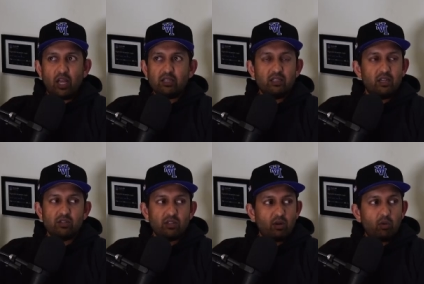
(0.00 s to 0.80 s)
Gen
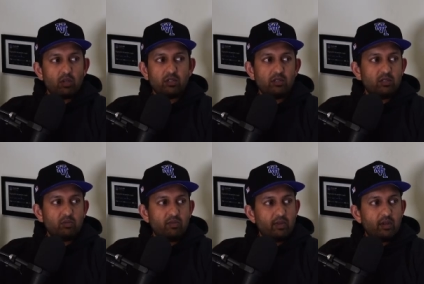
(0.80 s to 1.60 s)
Zers that are watching this
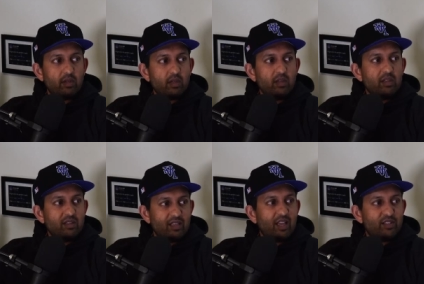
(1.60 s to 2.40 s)
movie. It's all on and
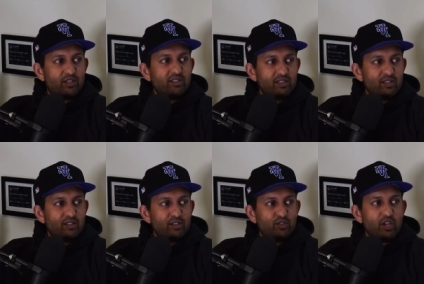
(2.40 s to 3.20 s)
age. Yeah,
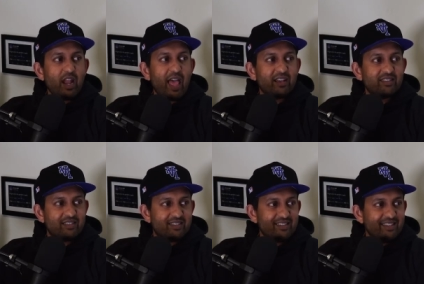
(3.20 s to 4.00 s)
Gen
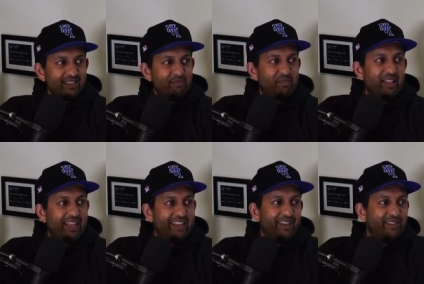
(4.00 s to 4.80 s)
X, living the
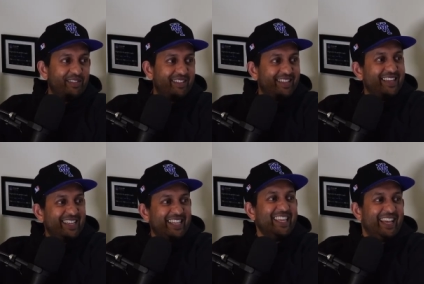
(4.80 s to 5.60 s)
millennial, living the good
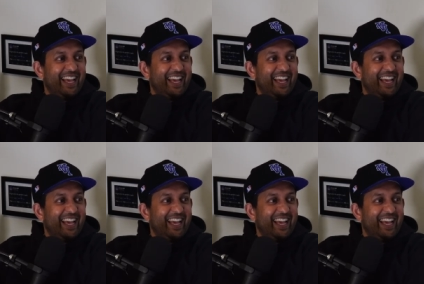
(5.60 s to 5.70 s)
old days,